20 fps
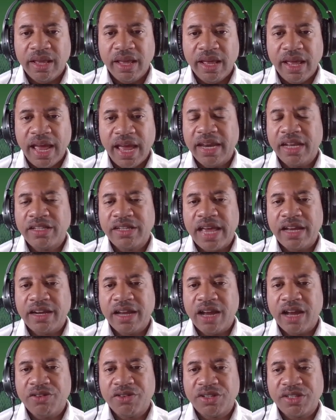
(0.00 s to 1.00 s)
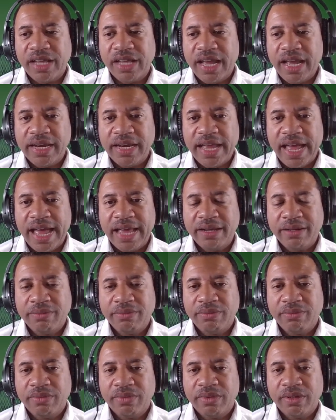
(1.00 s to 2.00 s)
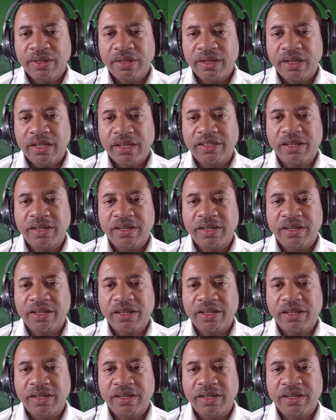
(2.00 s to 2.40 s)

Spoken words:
And then to understand that and